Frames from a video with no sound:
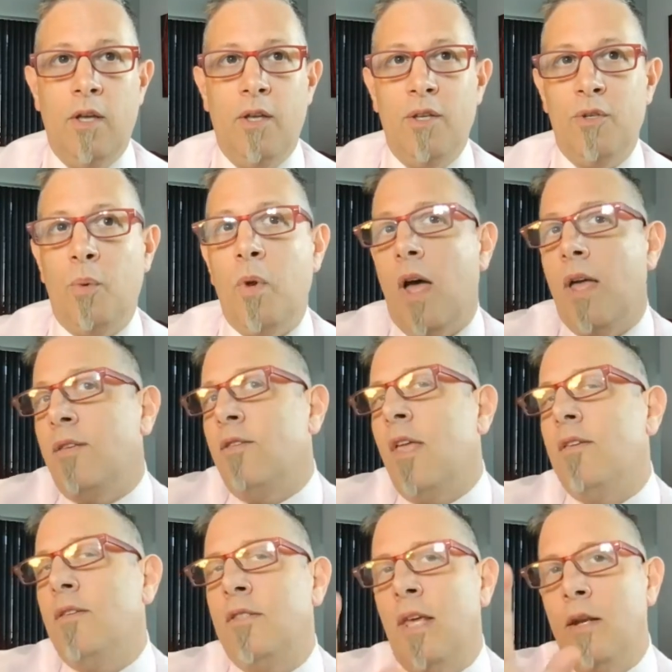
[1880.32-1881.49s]
So what I
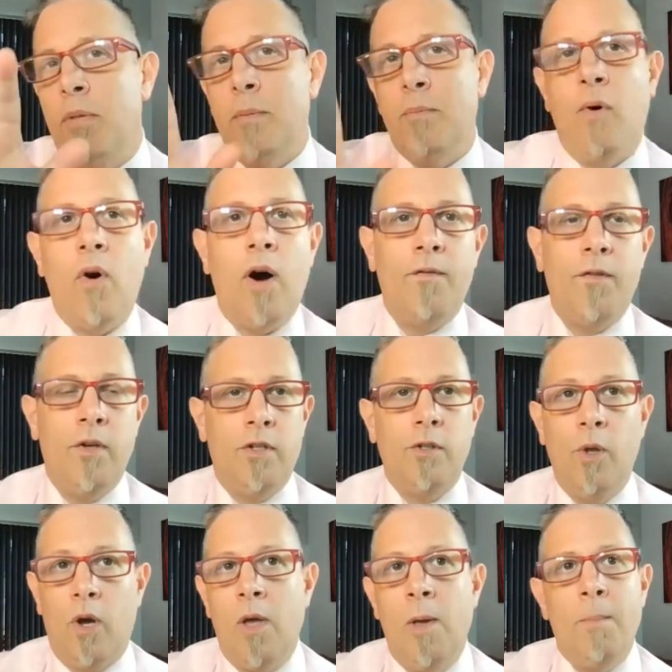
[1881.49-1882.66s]
say to people often is,
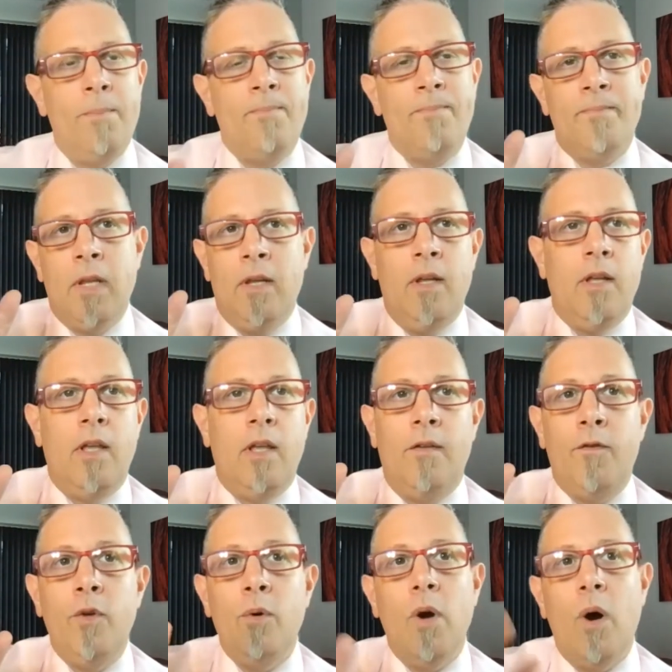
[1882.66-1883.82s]
look, if
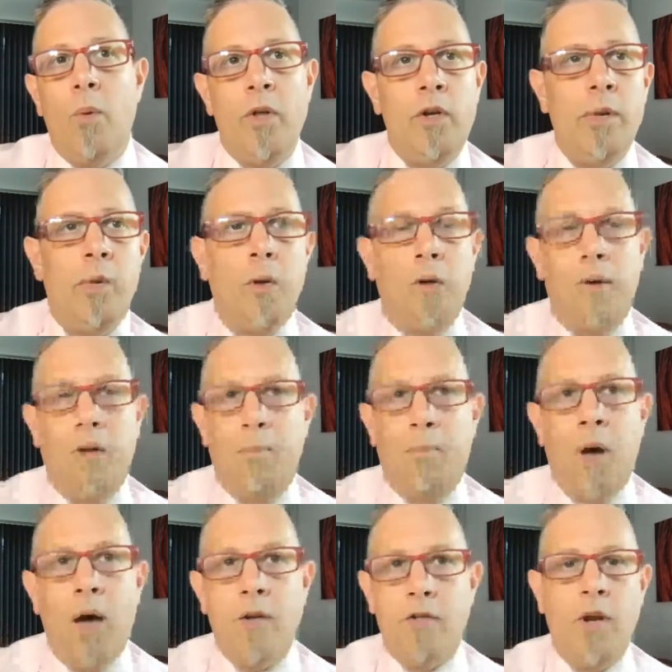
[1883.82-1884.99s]
you go into a
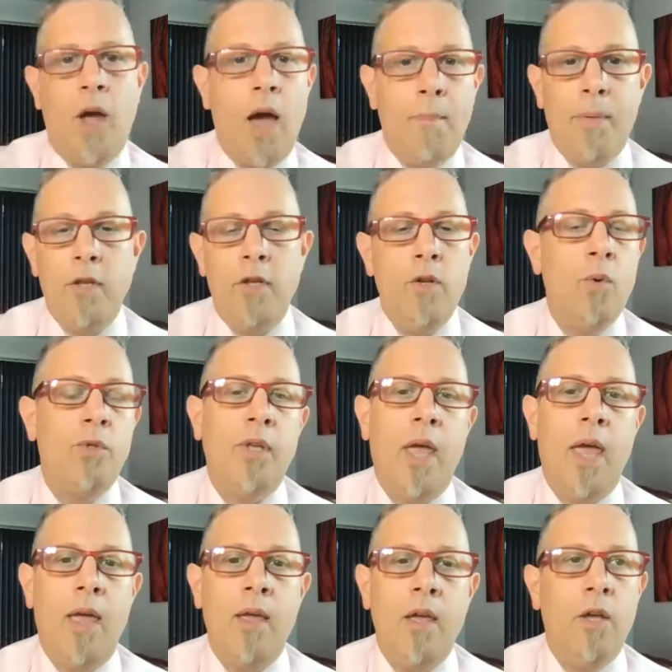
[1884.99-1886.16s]
pot shop and you
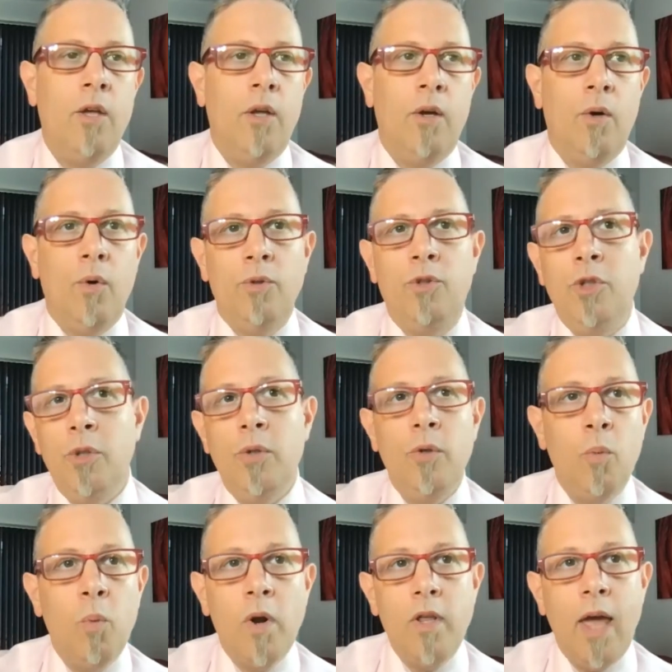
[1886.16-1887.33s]
say, dude,
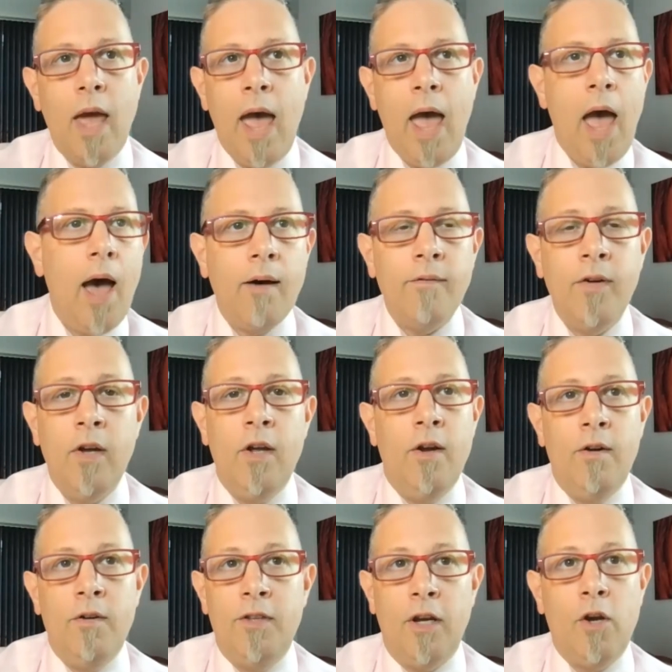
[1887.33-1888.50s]
what do you have
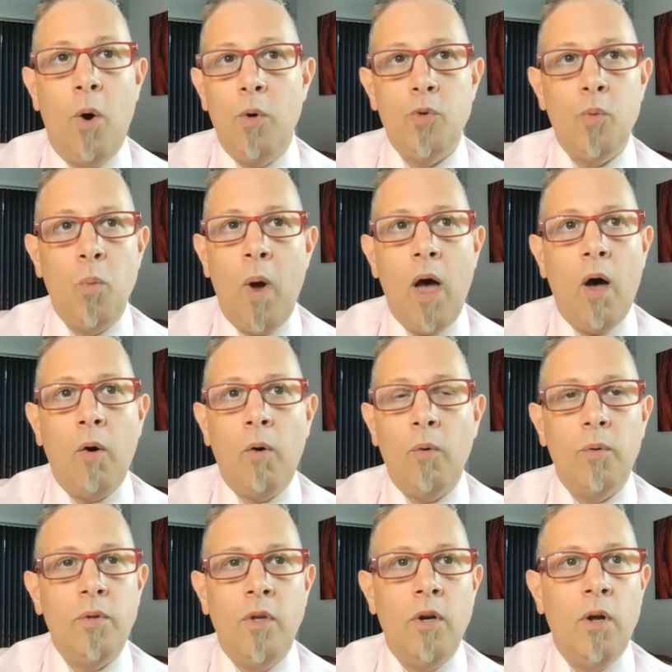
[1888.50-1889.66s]
that goes well,
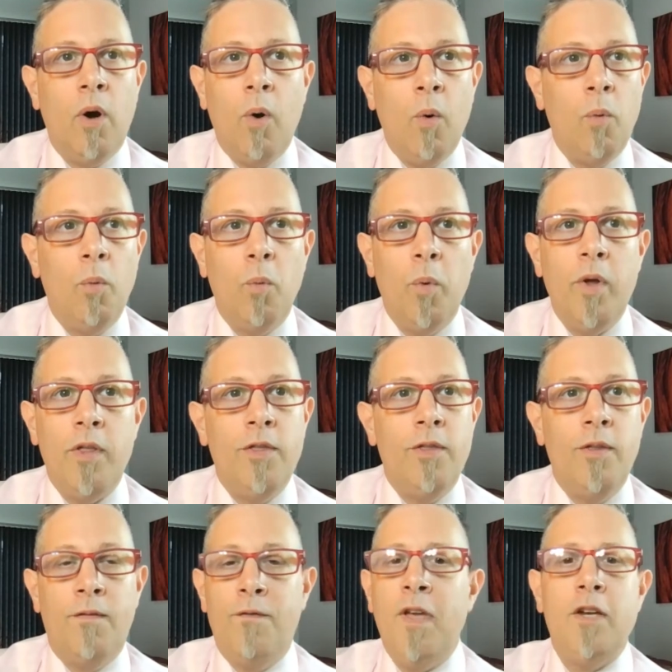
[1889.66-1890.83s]
with
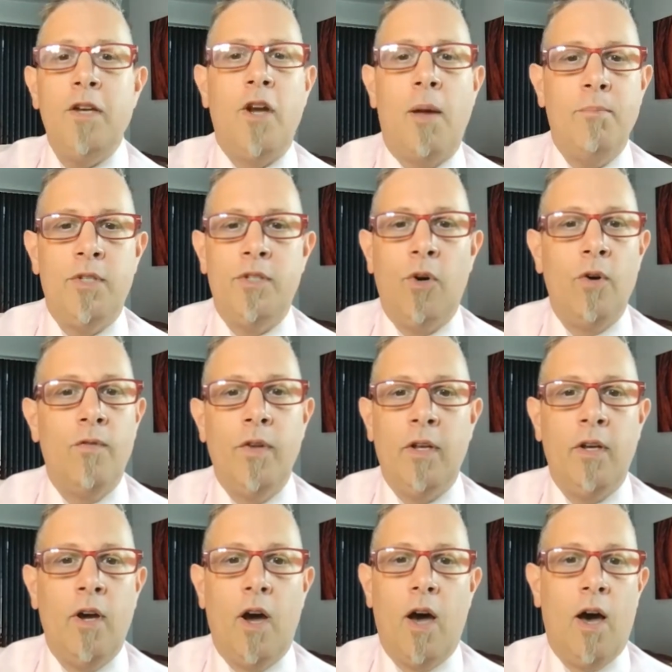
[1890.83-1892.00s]
the fish I'm
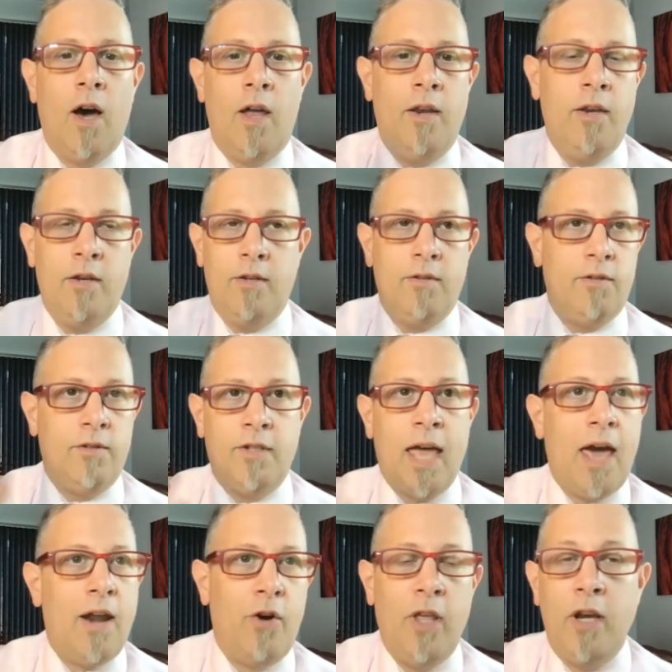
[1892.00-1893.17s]
serving on
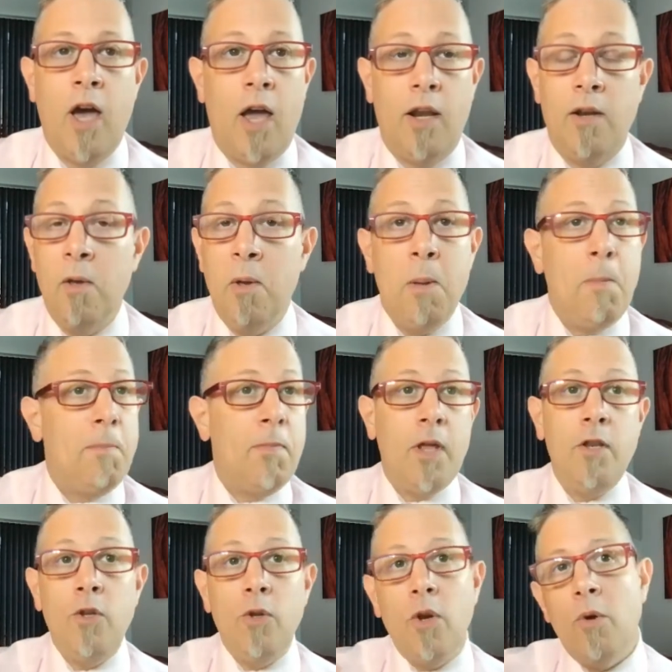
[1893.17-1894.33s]
Saturday night?
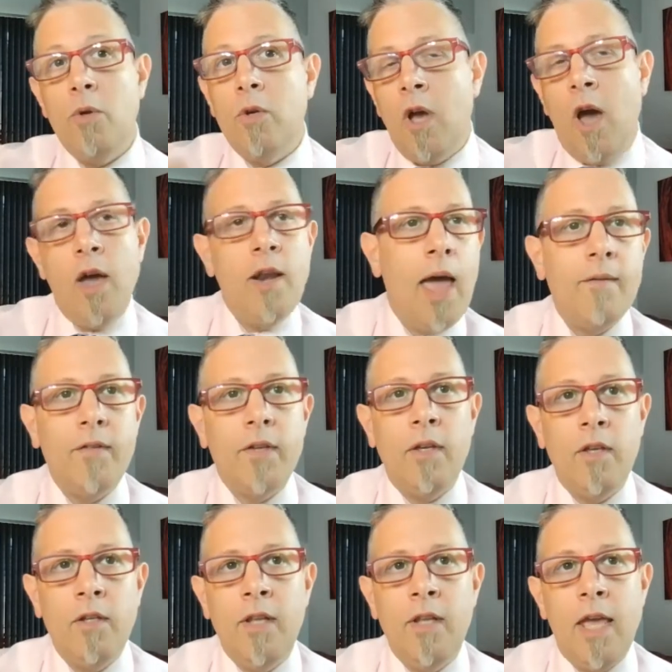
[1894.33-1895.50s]
Then, you kind of
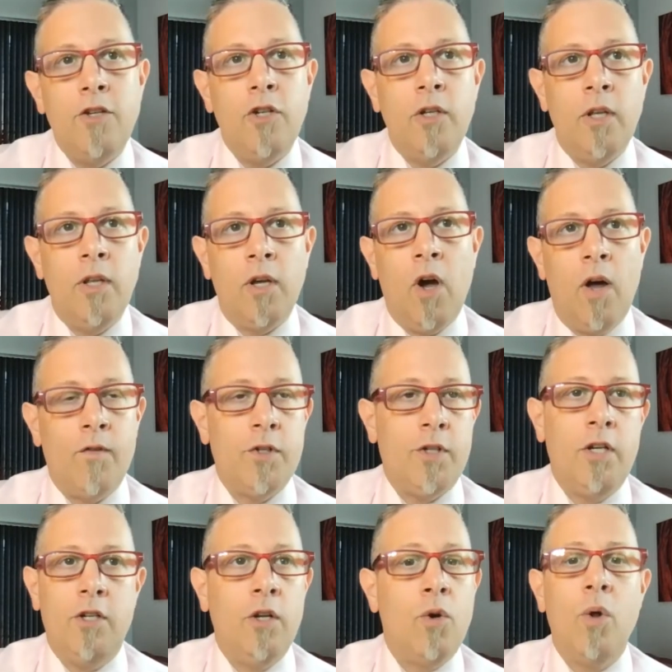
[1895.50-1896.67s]
engaging in the
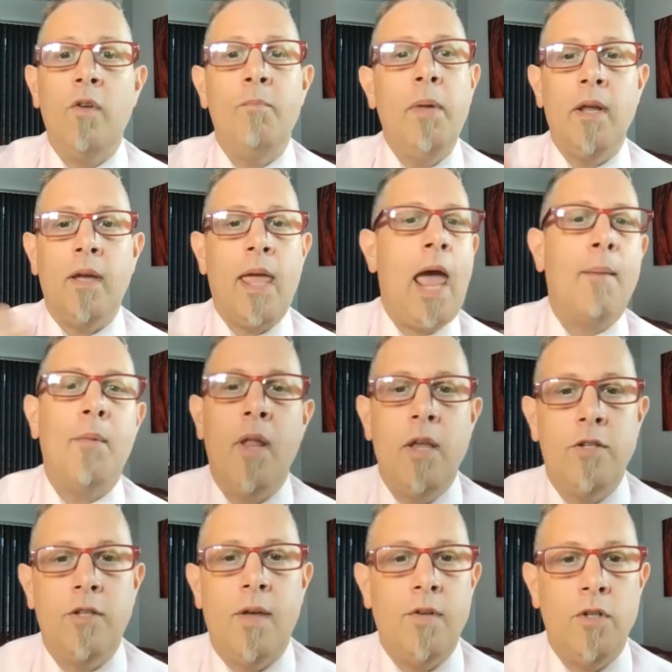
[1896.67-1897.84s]
conversation. It could have been a Cabernet
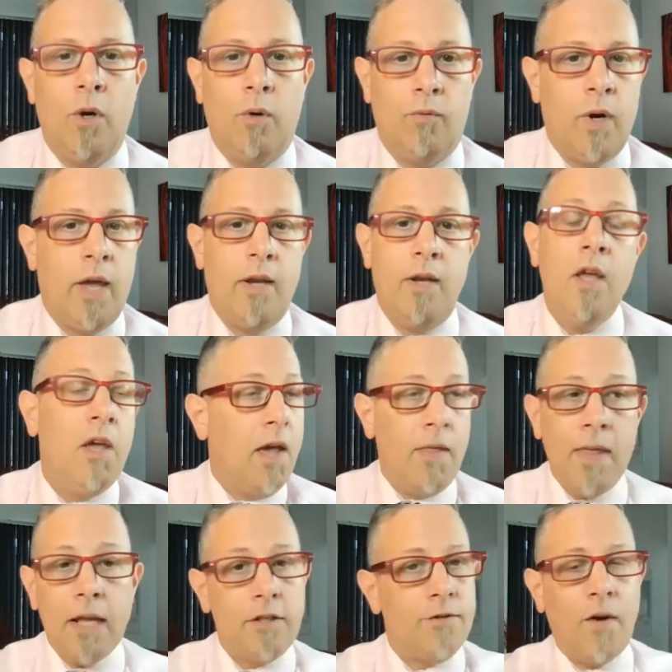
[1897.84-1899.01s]
Sauvignon, right? And
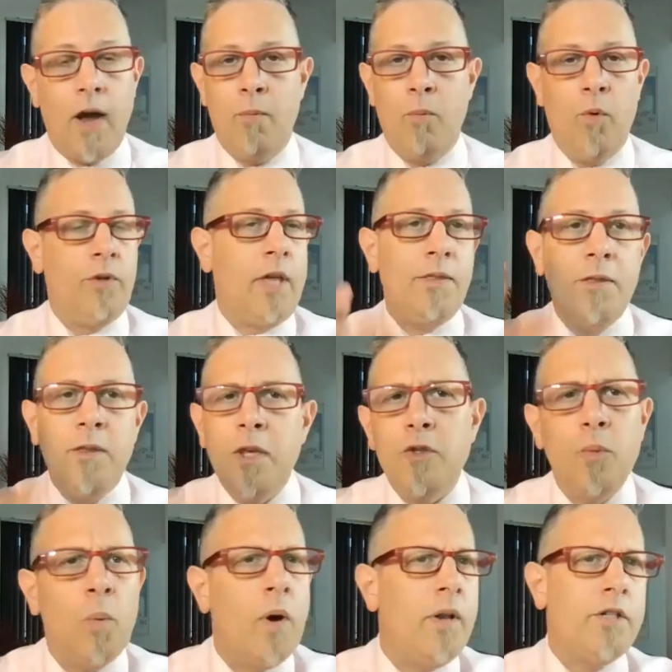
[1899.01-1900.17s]
that's fine. We'll get this
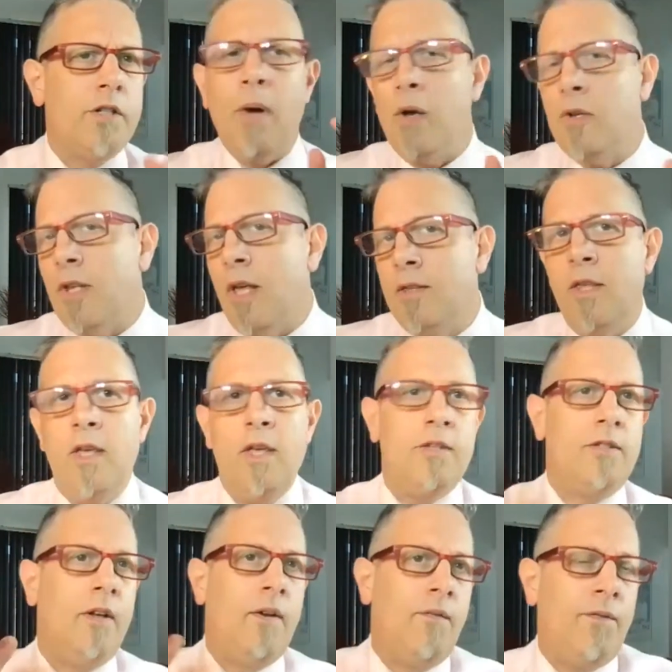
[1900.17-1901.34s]
one. It smells like this
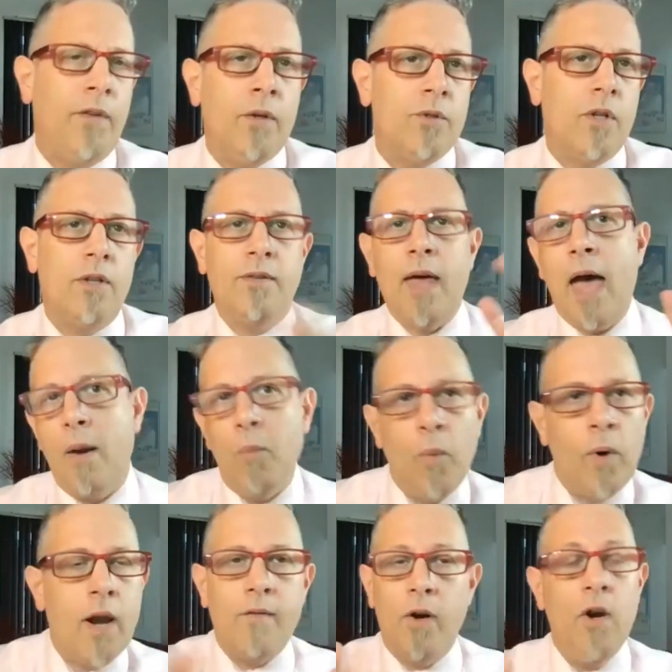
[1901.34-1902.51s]
and it feels like that,
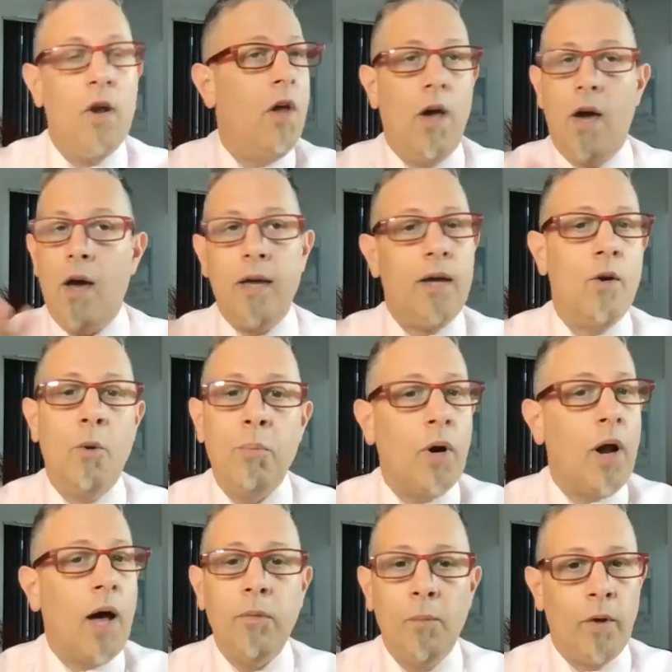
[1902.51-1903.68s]
whatever. I got no
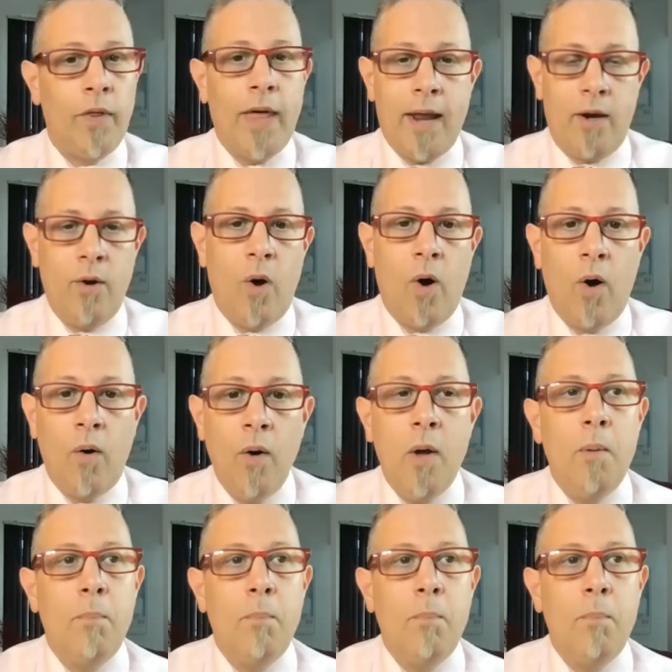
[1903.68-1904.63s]
problem with that at all.